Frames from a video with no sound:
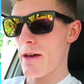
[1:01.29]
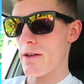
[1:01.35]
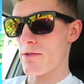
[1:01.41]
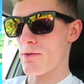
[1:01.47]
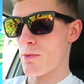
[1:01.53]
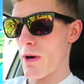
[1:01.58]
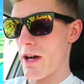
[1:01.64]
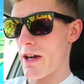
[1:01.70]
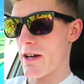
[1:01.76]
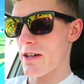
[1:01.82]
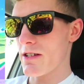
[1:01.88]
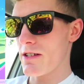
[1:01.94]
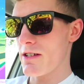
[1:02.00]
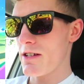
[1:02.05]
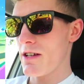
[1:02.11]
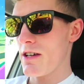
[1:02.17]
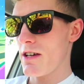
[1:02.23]
as
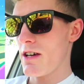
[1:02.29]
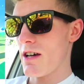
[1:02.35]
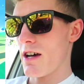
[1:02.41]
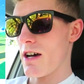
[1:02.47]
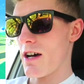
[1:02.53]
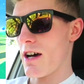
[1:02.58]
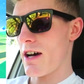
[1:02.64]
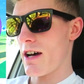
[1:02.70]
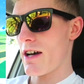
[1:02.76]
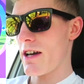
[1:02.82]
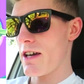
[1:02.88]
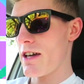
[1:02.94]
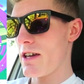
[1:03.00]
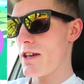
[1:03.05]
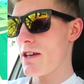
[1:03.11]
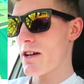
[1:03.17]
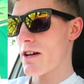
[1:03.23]
well
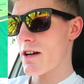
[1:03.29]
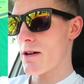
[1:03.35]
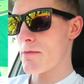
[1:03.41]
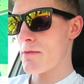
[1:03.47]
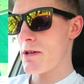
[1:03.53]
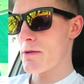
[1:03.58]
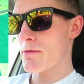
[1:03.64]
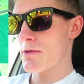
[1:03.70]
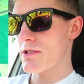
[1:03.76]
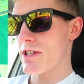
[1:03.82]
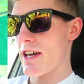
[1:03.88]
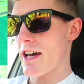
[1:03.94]
I am able to